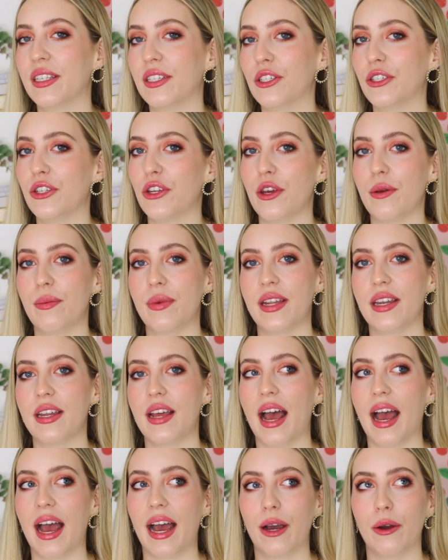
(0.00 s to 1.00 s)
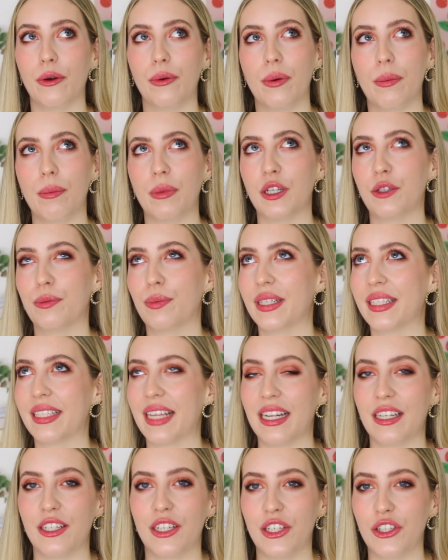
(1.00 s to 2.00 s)
to determine how much
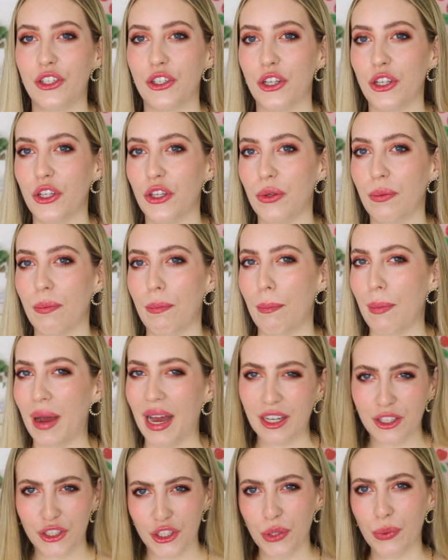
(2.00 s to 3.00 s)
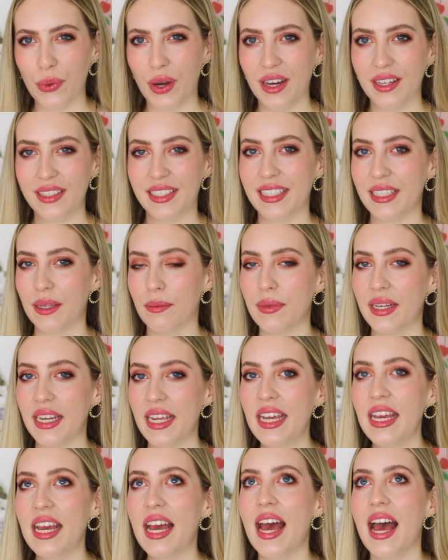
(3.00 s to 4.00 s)
percentage match you are to
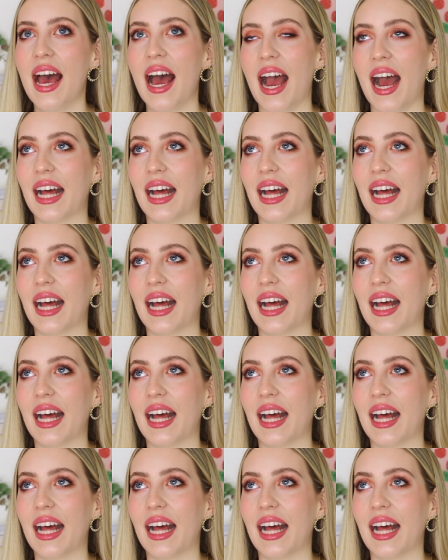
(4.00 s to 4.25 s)
somebody,